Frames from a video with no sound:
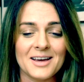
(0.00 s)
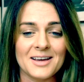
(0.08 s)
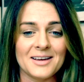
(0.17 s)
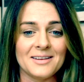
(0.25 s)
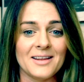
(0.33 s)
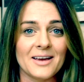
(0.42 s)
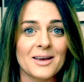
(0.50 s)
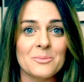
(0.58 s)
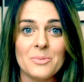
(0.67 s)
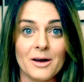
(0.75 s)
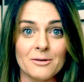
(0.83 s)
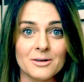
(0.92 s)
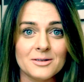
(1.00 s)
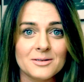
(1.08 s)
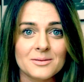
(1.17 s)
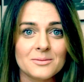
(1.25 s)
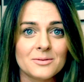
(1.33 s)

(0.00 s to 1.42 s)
like a parrot.